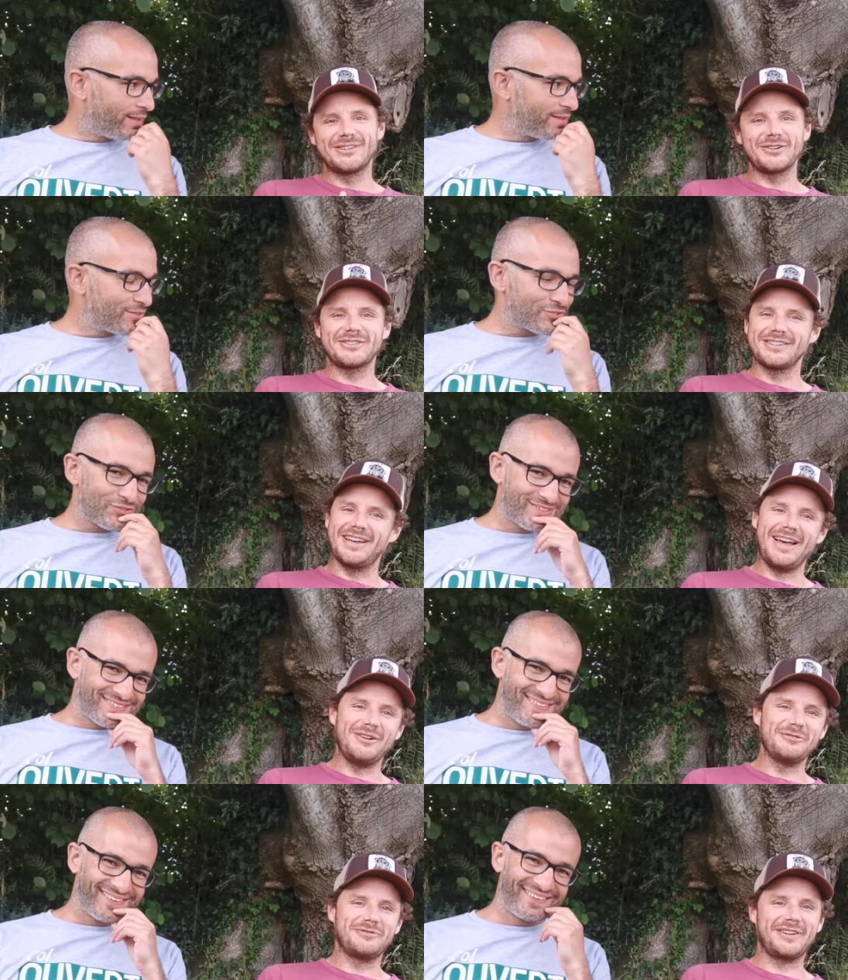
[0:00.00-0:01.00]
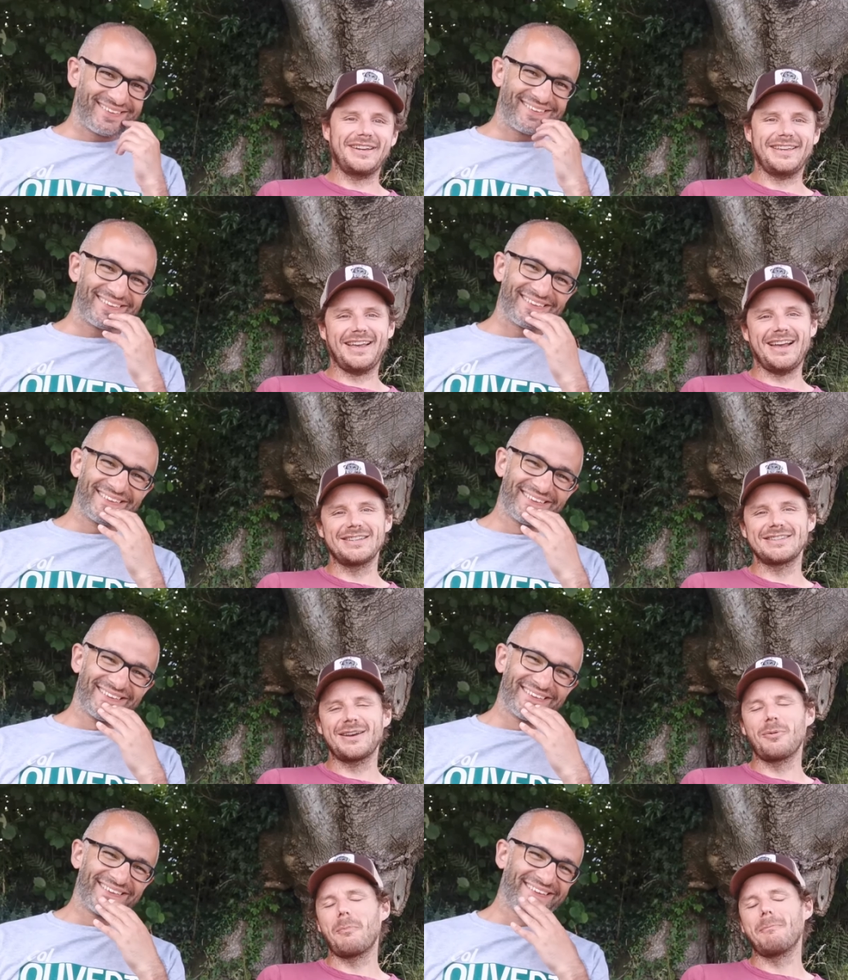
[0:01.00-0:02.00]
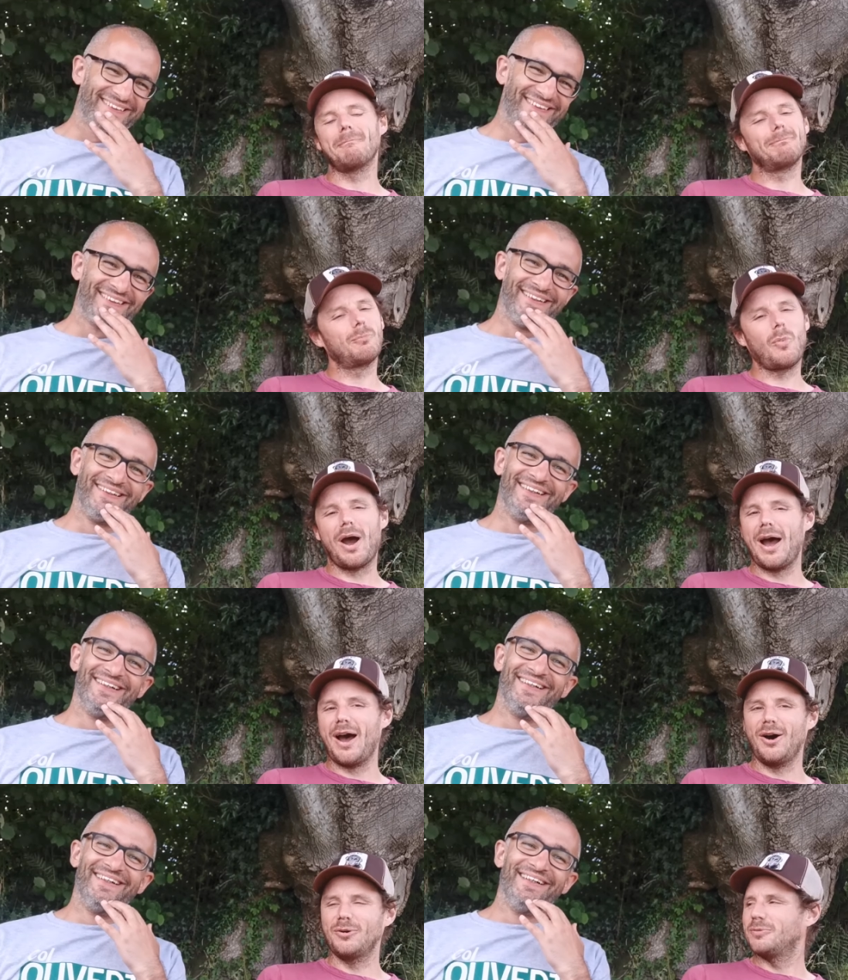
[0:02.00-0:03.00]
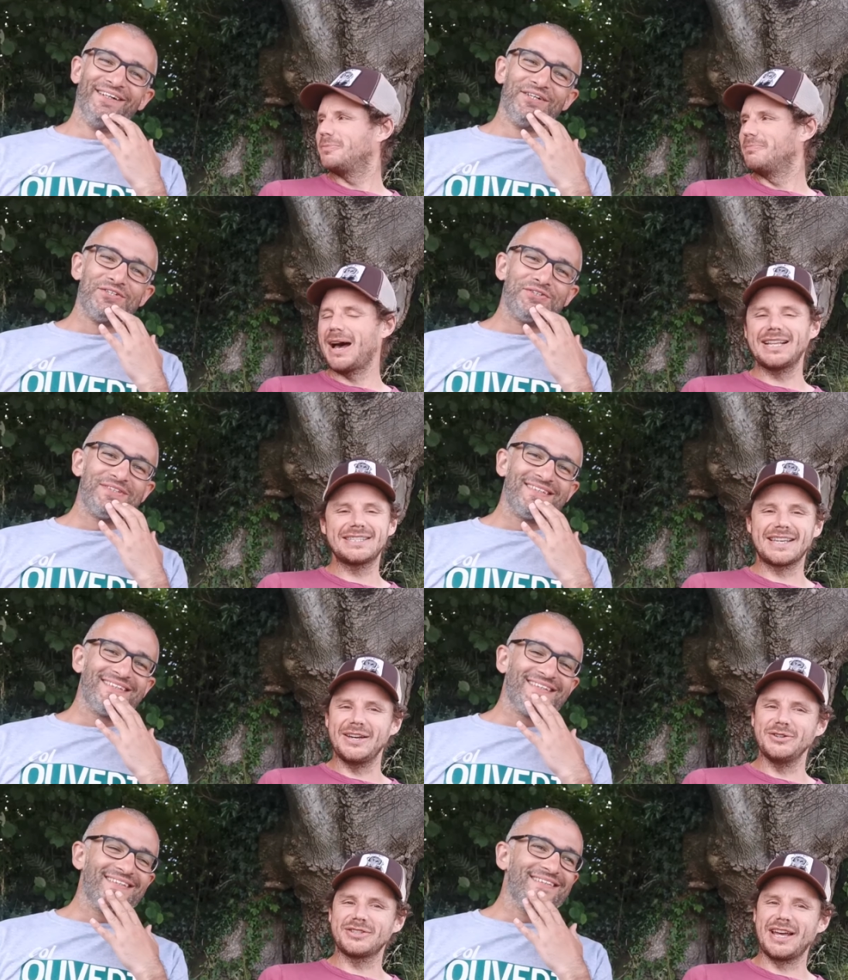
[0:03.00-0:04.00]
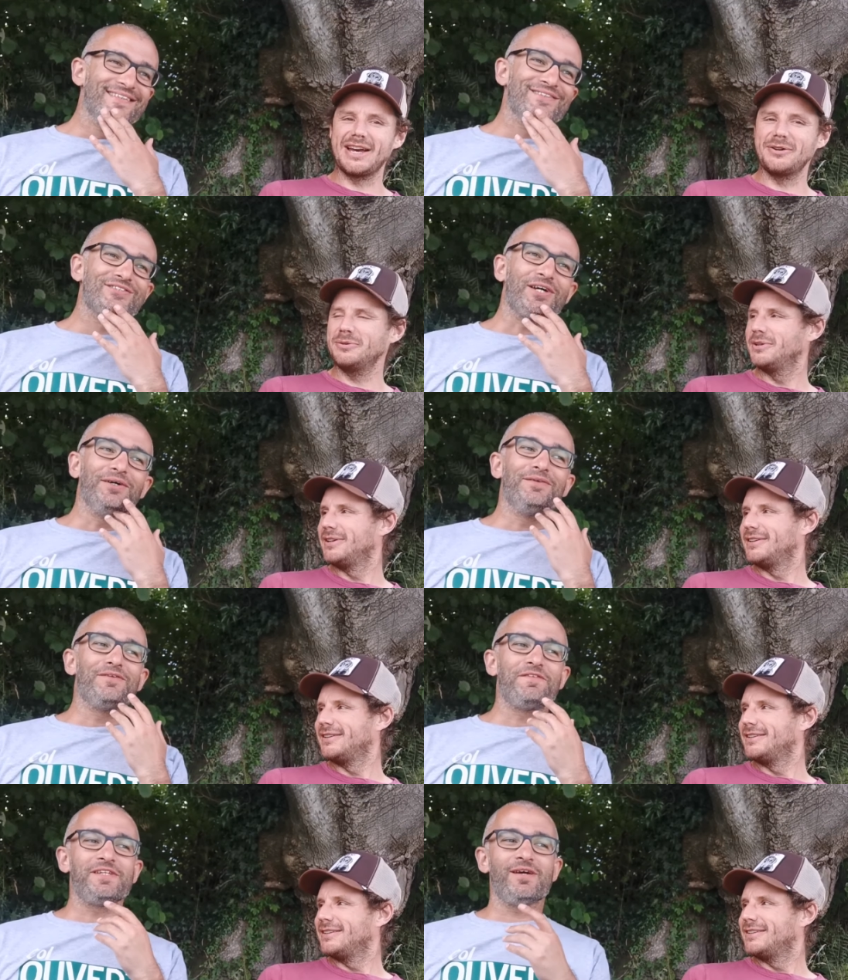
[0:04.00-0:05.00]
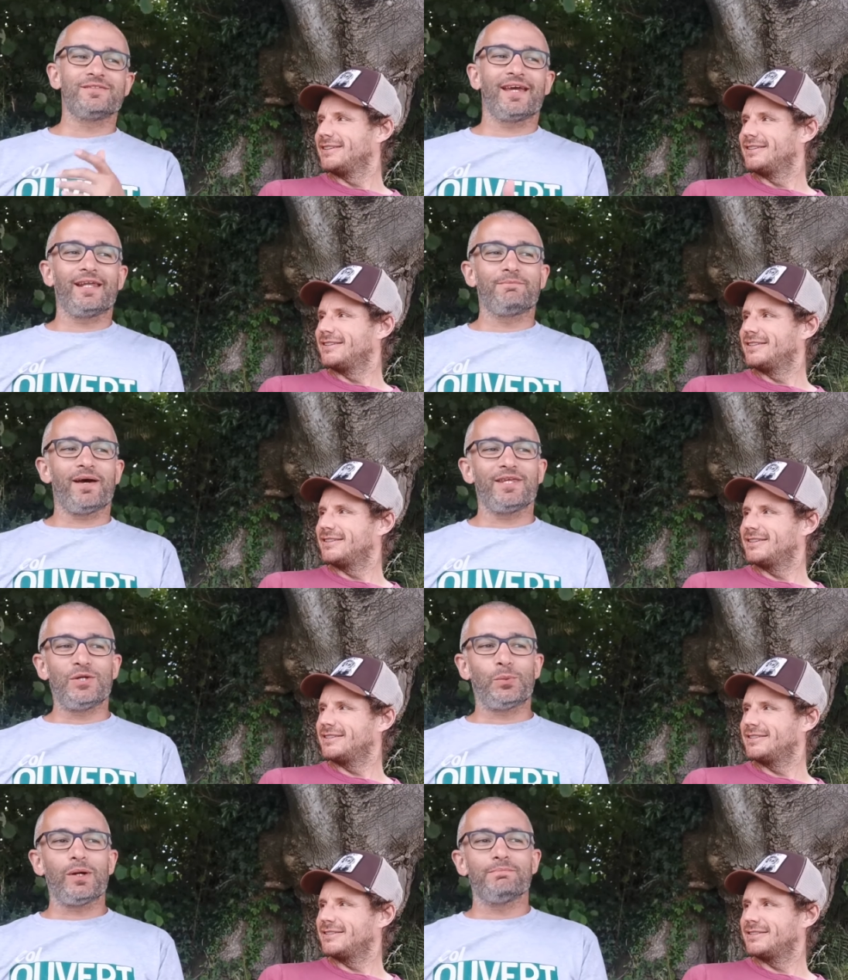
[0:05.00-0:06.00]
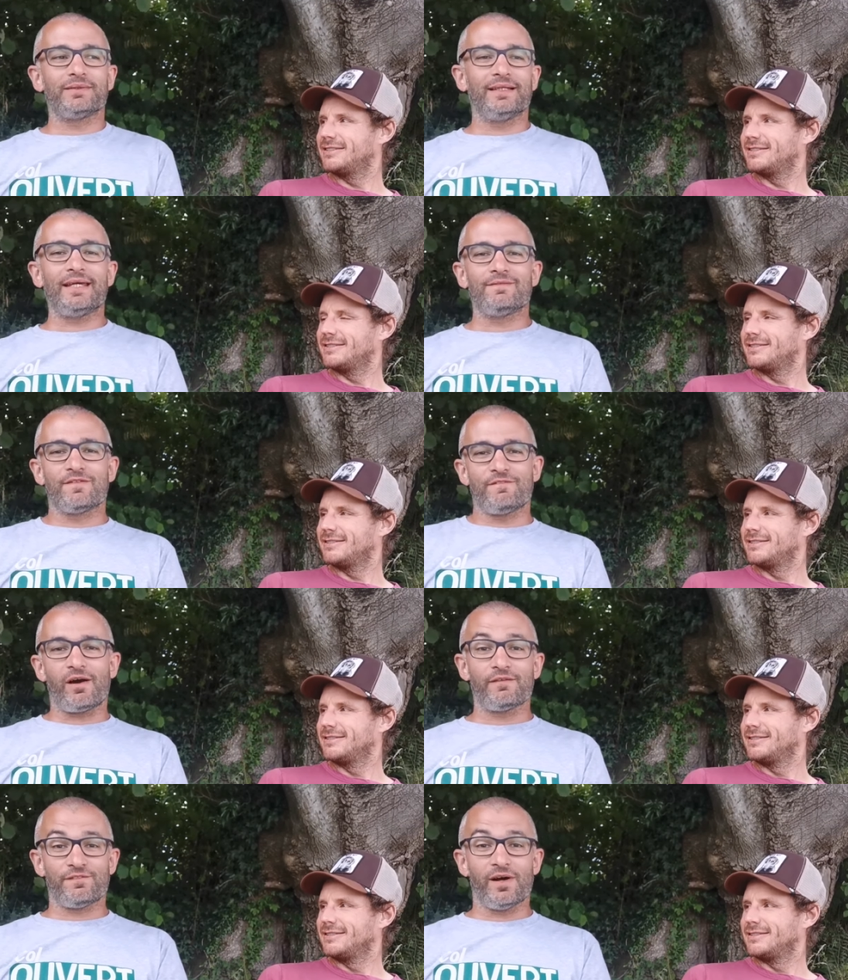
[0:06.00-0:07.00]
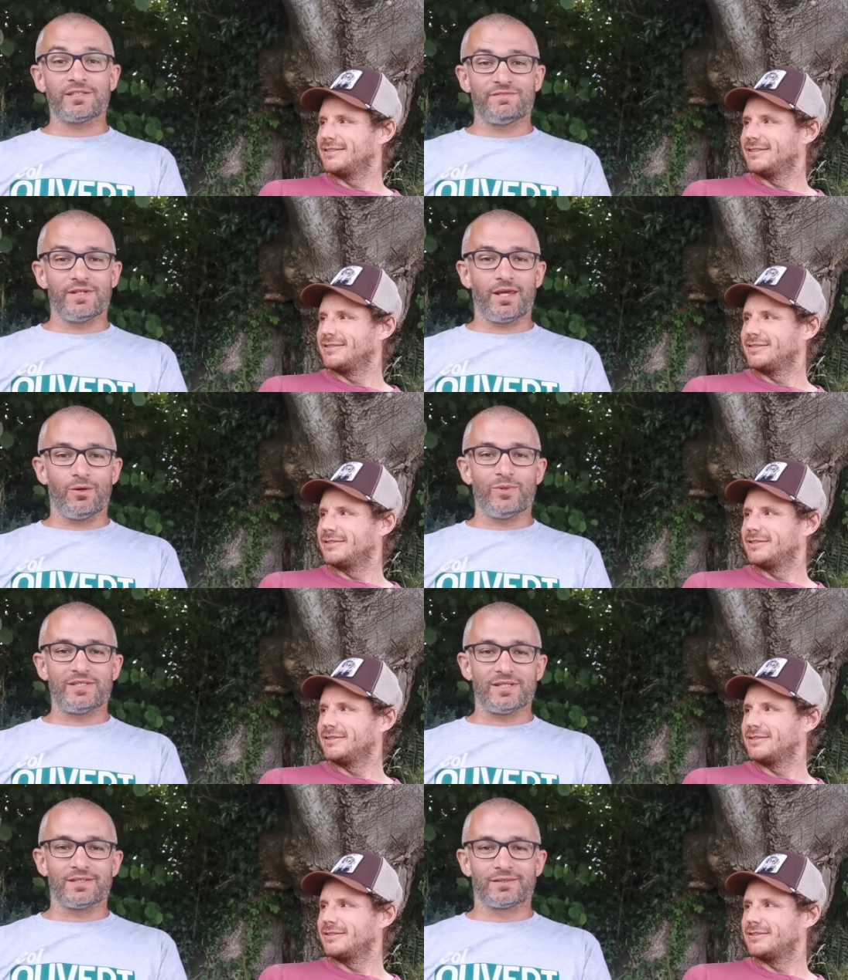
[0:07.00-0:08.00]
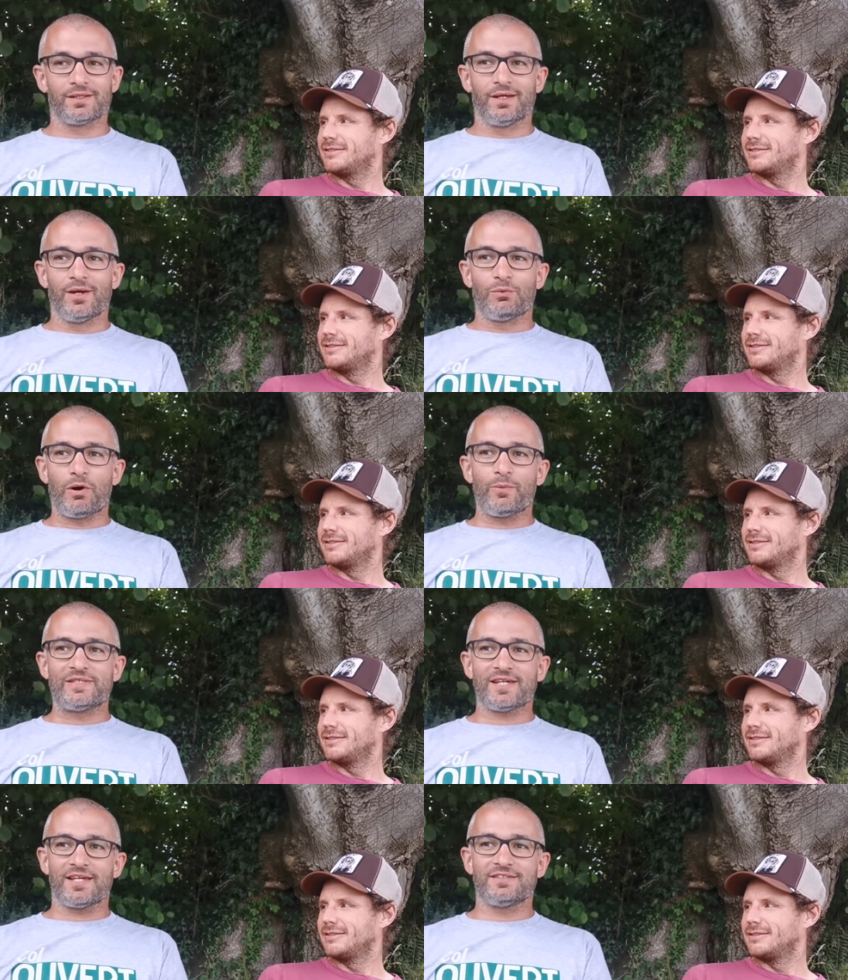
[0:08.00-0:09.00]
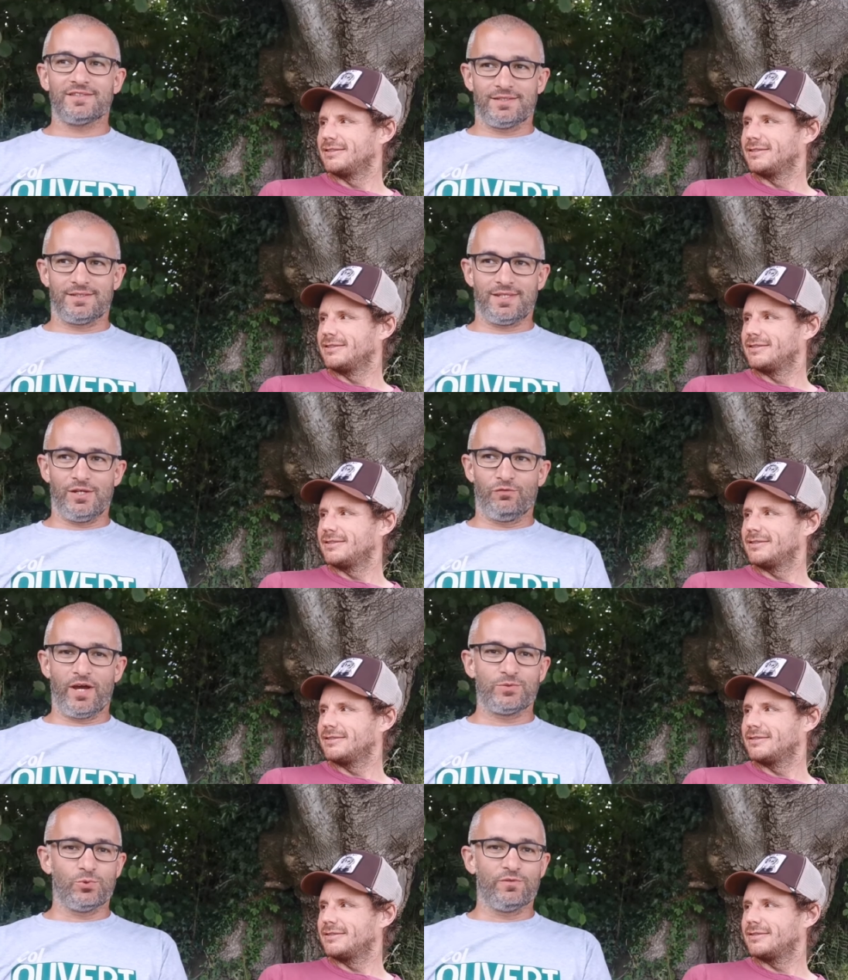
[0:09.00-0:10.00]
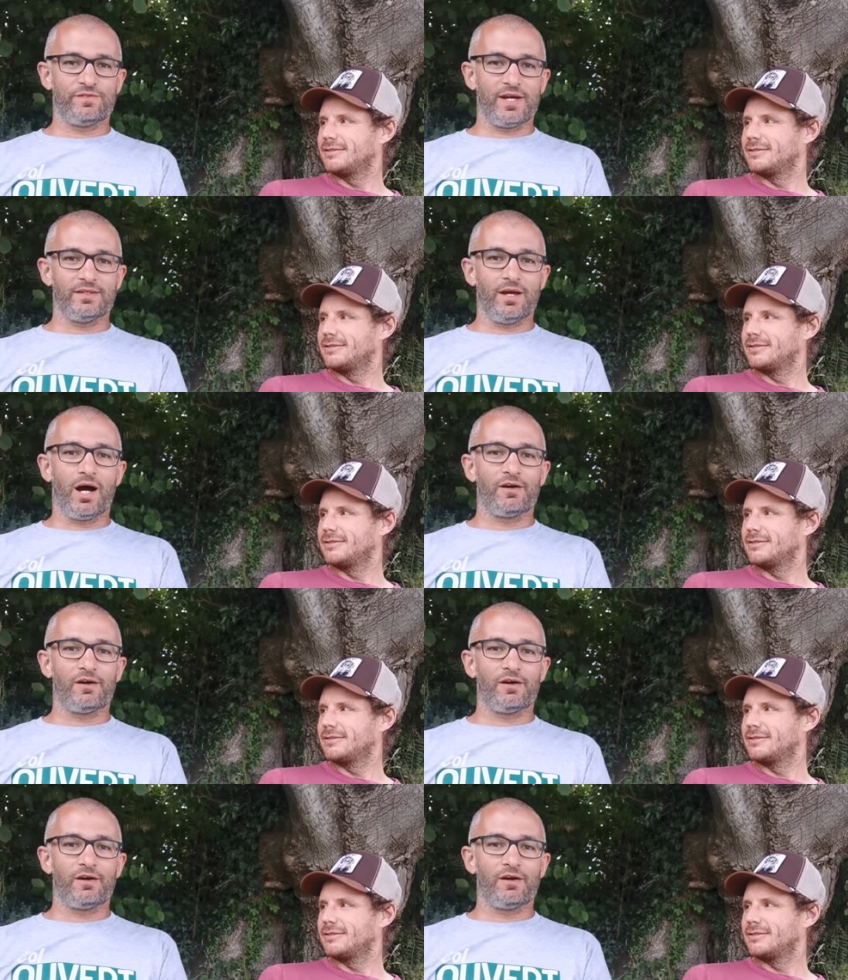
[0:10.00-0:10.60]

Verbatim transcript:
Speaker 1: Dr. Elphick has wow mad skills now. So
Speaker 2: the videos are getting better. You won't believe the very first video we did where we tested the Red Wolf and the